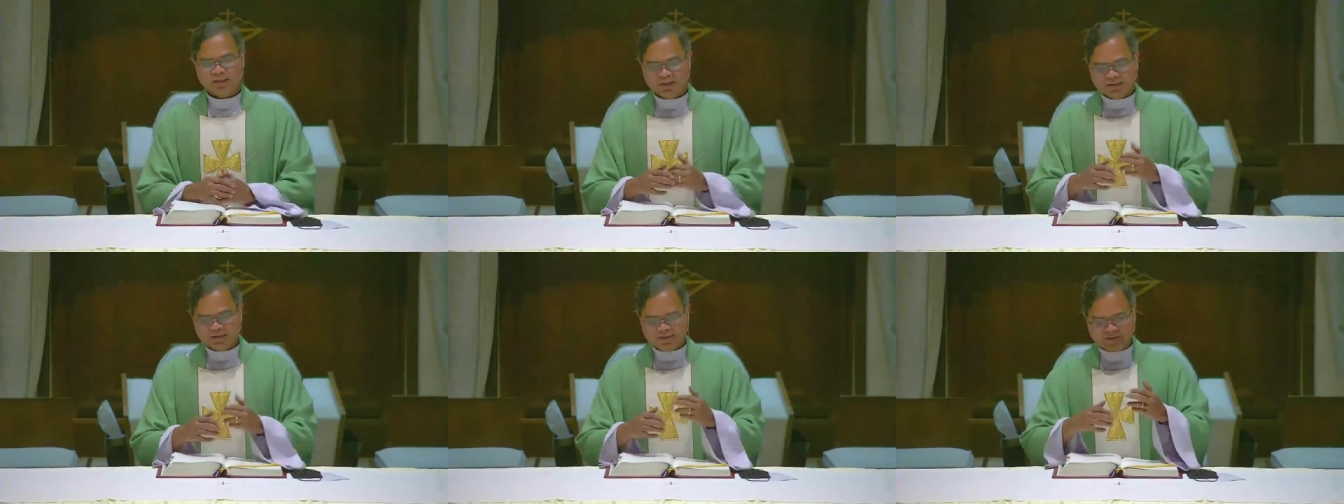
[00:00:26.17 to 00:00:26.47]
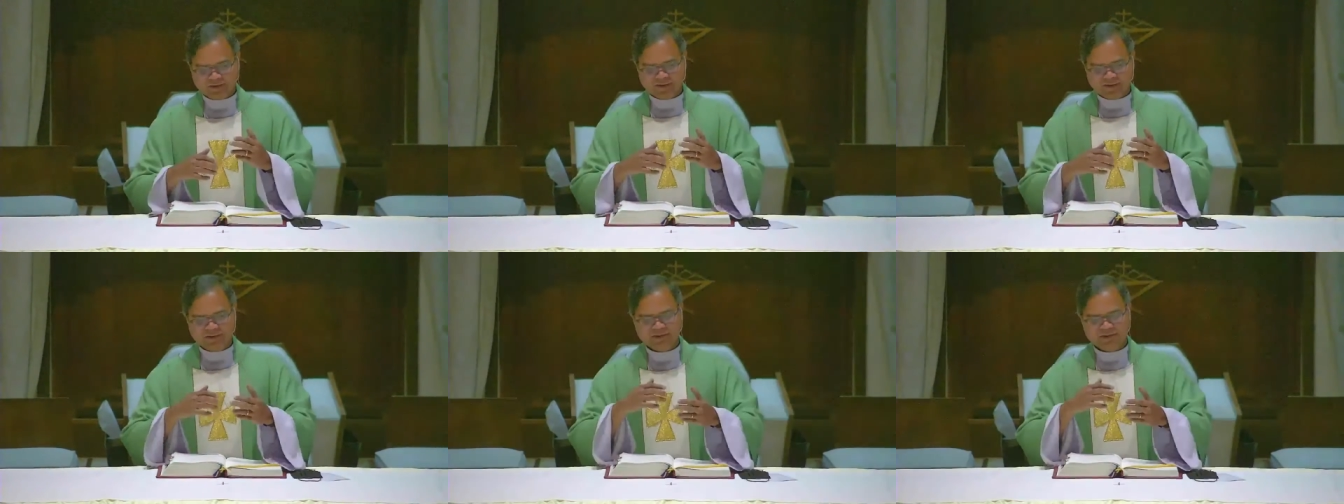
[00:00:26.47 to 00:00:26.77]

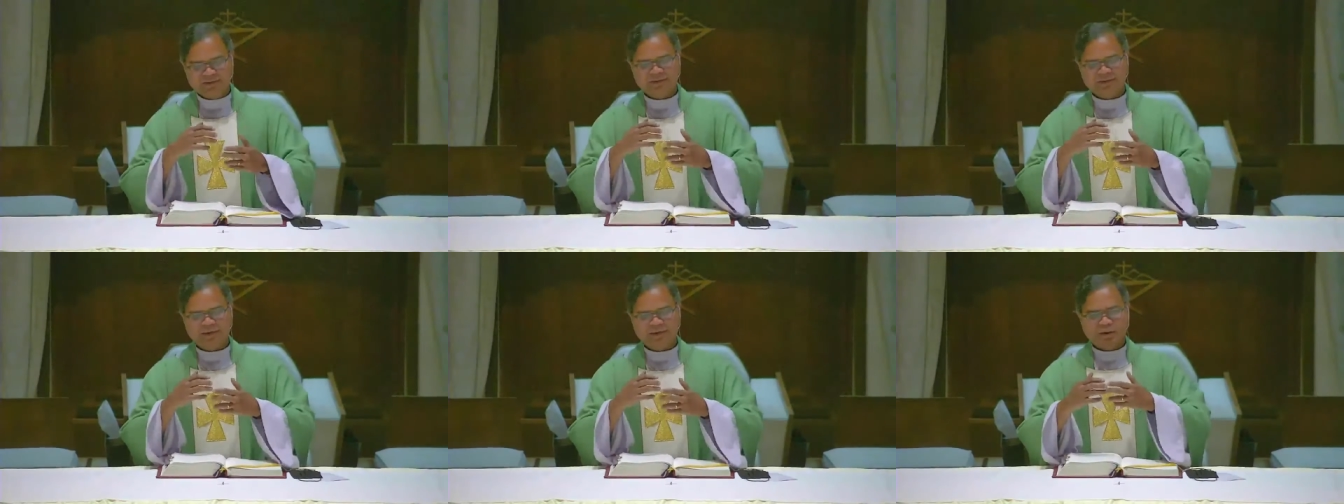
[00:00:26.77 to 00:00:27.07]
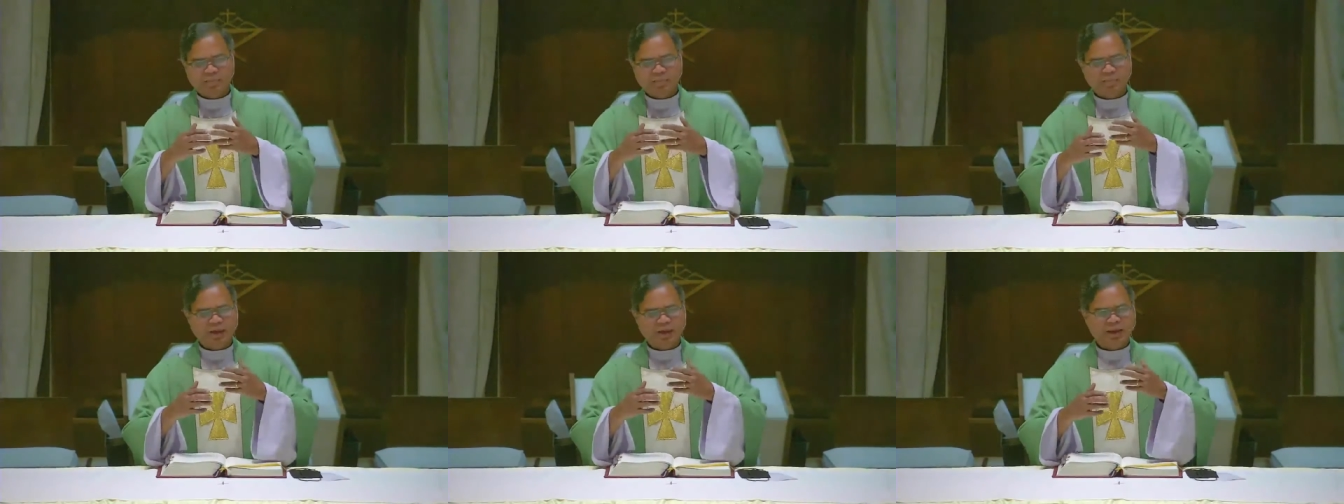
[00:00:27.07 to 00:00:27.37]
And this
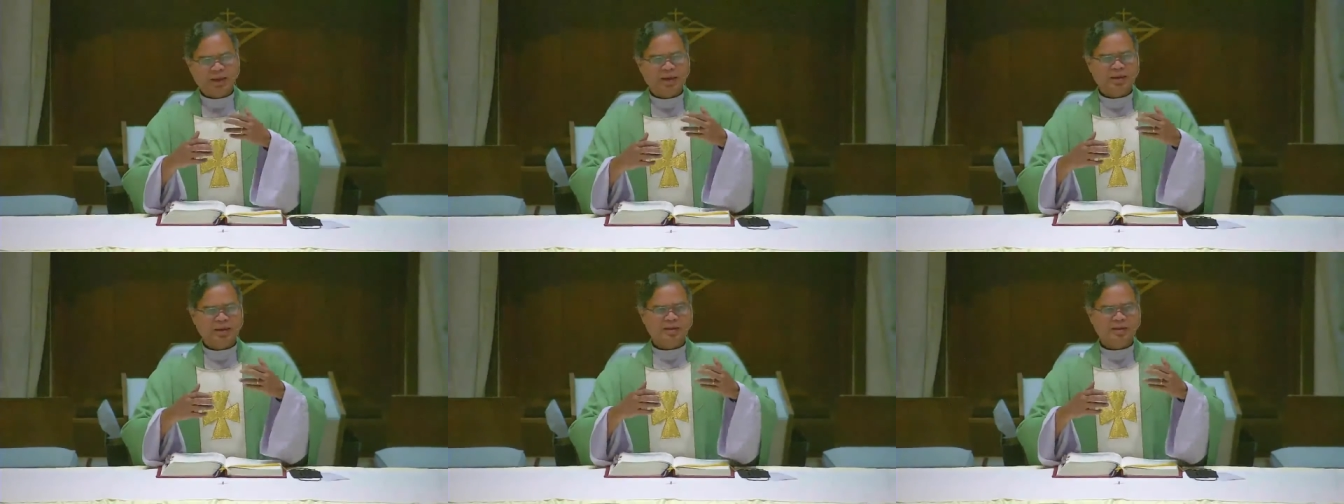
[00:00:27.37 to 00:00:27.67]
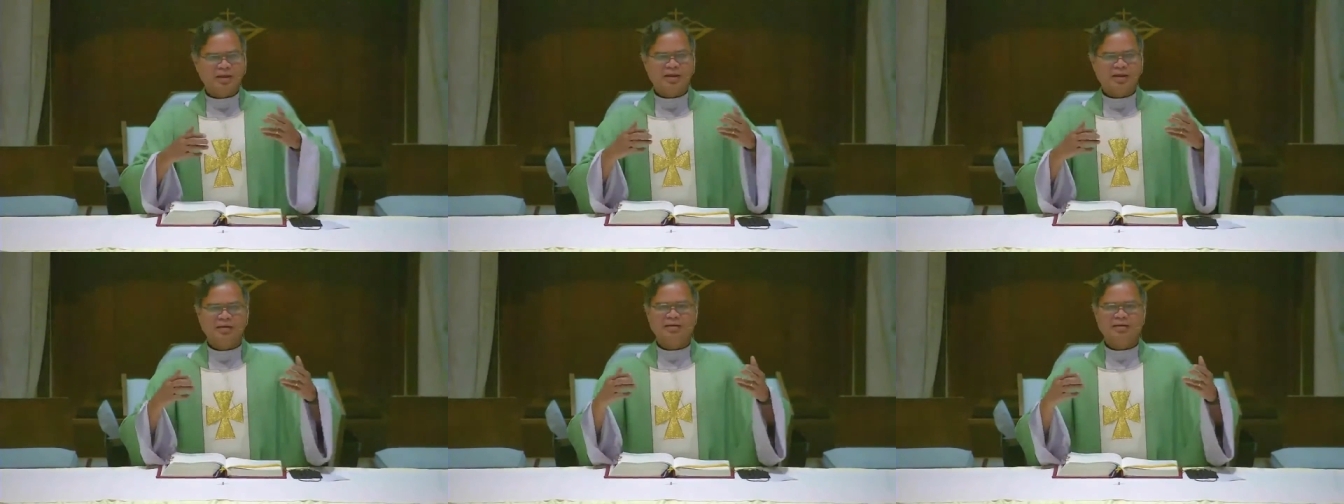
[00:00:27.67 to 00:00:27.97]
is a
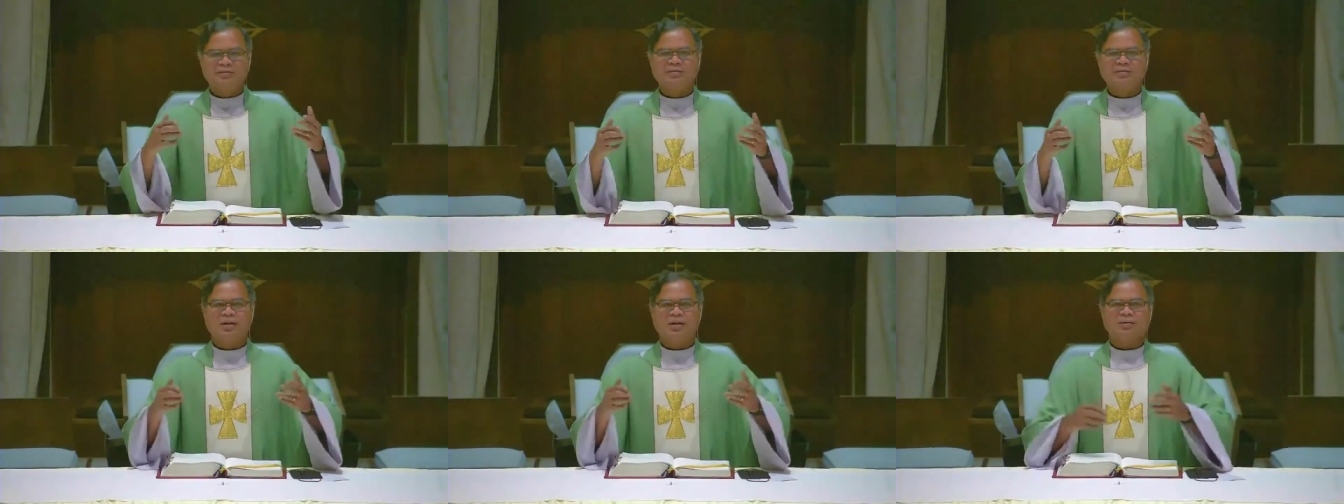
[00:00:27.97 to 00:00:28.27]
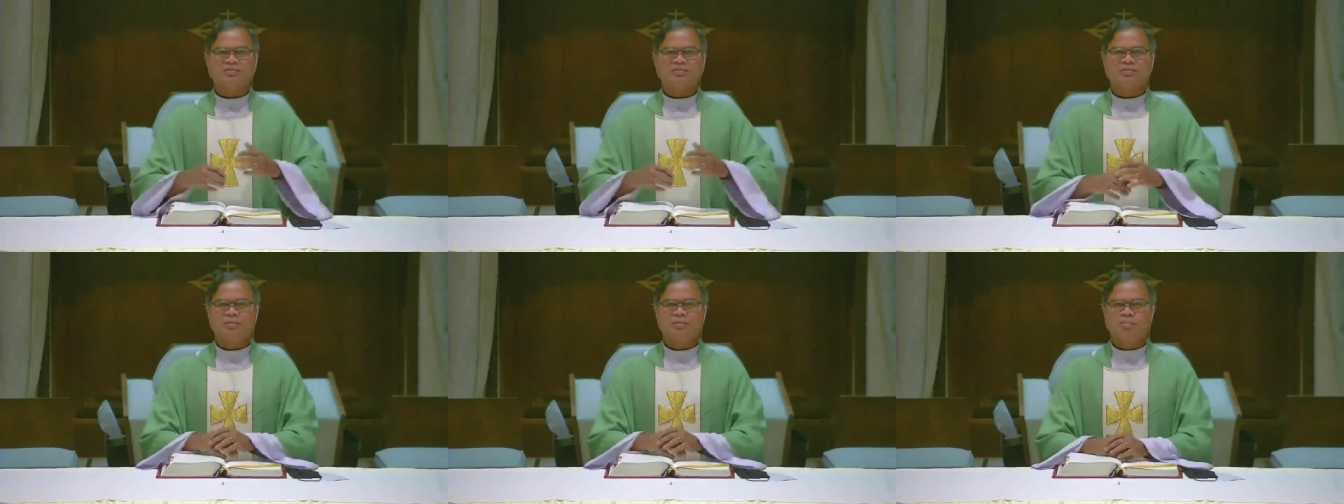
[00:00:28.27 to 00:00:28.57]
perennial
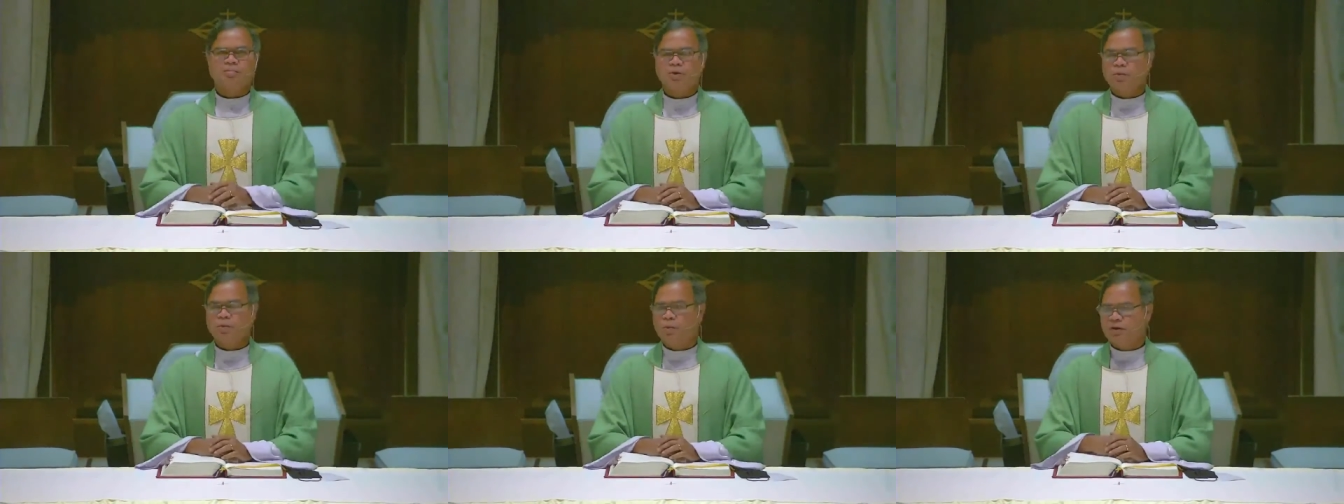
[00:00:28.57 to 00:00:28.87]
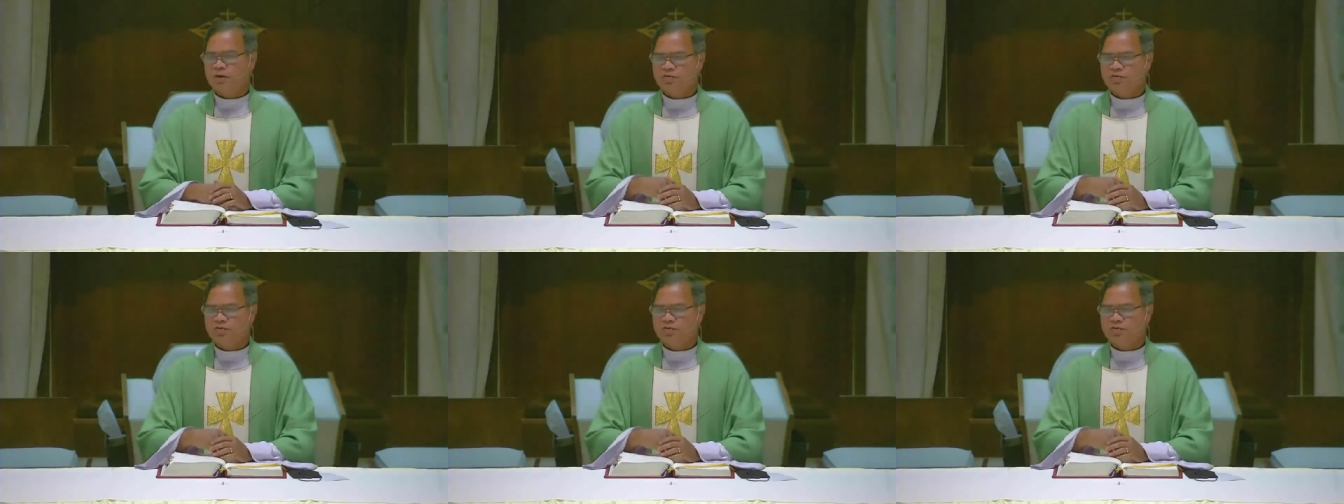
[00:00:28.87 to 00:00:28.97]
discussion